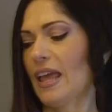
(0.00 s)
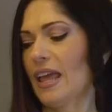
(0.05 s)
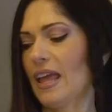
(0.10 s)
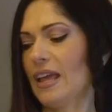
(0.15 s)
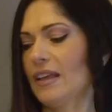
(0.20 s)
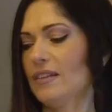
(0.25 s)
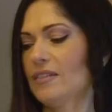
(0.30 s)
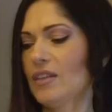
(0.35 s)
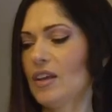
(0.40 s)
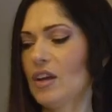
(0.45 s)

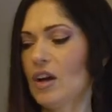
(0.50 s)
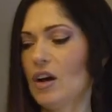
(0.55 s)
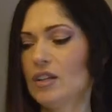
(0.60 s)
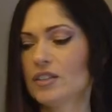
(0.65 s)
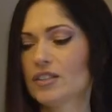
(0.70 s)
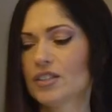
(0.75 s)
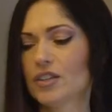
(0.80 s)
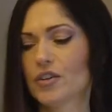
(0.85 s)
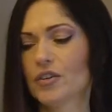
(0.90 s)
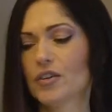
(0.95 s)
and the
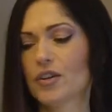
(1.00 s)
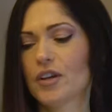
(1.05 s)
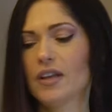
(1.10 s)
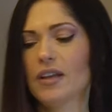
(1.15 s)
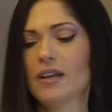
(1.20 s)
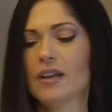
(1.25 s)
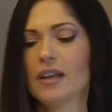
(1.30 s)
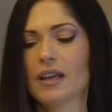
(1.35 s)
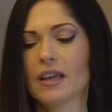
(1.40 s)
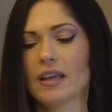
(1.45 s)

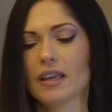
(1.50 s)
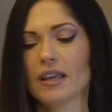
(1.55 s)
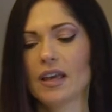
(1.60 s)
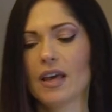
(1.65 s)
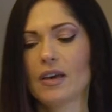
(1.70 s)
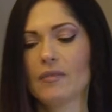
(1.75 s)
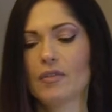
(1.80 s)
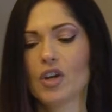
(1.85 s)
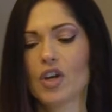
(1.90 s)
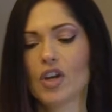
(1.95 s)
Alterna
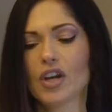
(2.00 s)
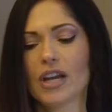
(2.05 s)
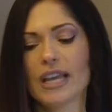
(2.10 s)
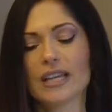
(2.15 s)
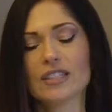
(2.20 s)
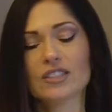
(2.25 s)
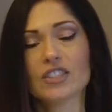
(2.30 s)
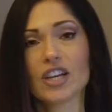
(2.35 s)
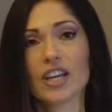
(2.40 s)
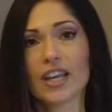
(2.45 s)
Caviar
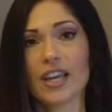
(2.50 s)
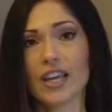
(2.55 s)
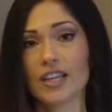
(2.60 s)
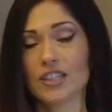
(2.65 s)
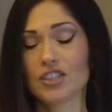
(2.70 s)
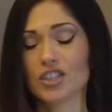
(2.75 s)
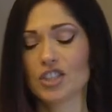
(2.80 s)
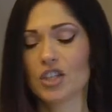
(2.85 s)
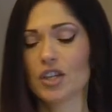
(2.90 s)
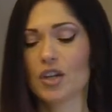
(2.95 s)

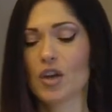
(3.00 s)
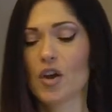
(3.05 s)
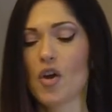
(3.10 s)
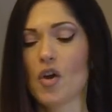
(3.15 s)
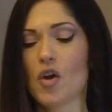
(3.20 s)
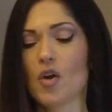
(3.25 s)
Anti-Aging